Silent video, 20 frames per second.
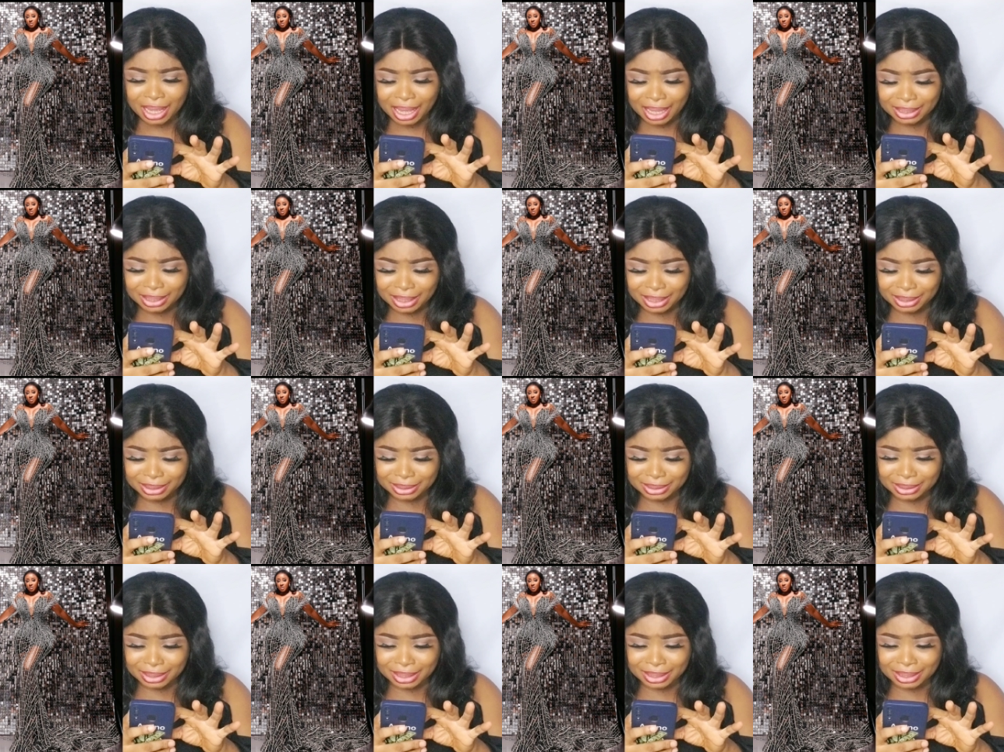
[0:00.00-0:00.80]
I think
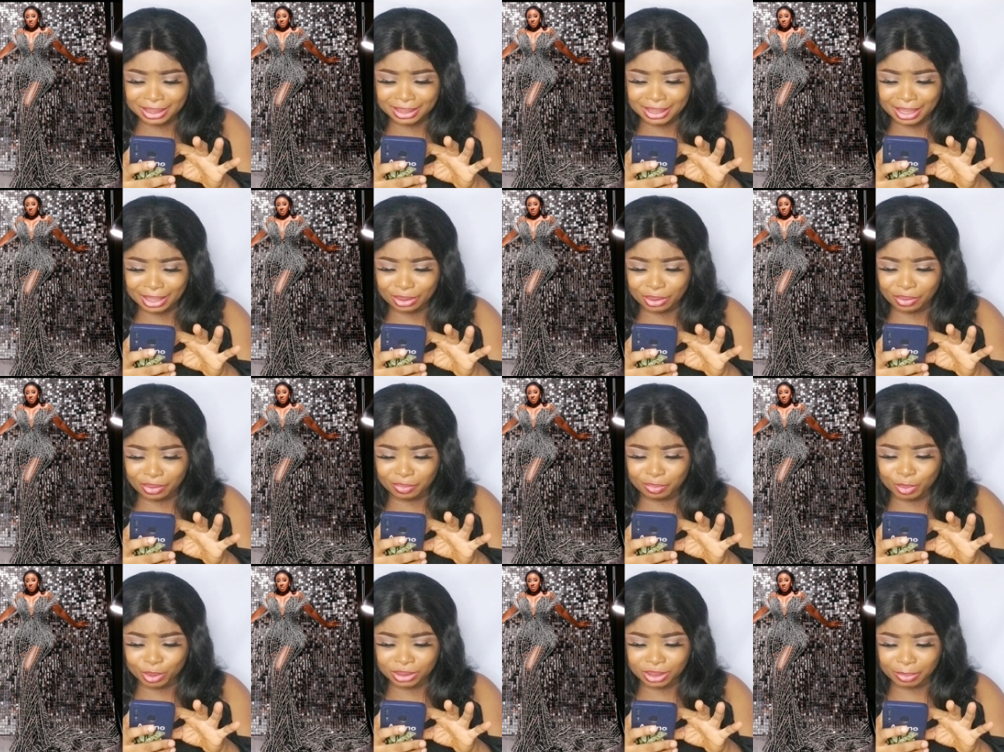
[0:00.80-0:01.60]
the thing I
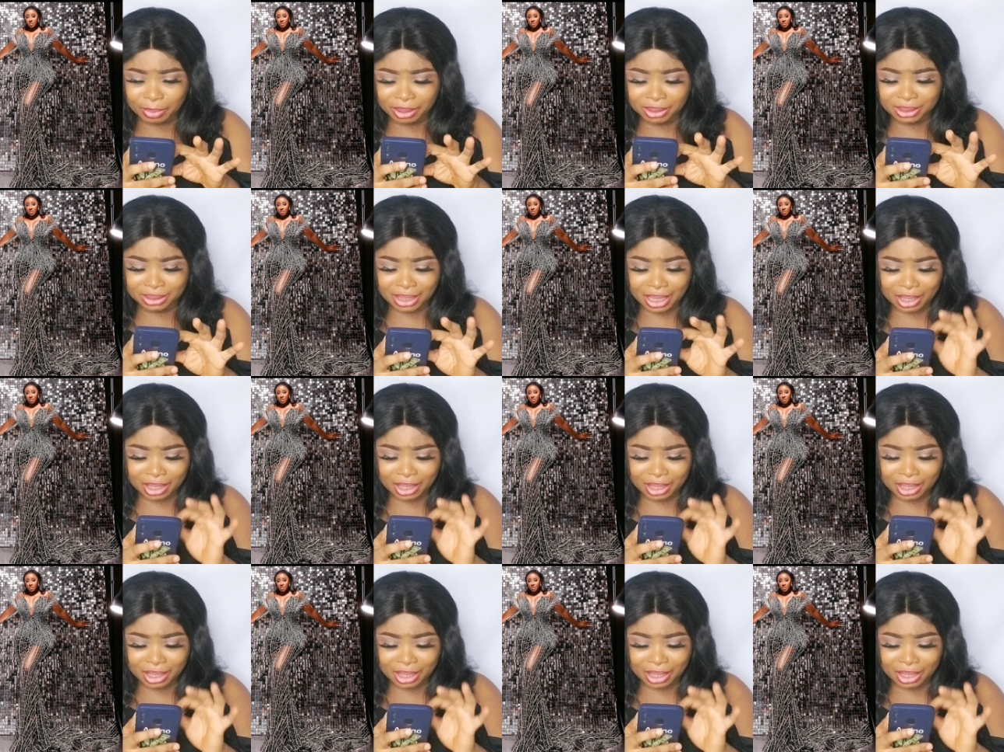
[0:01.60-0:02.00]
love most about the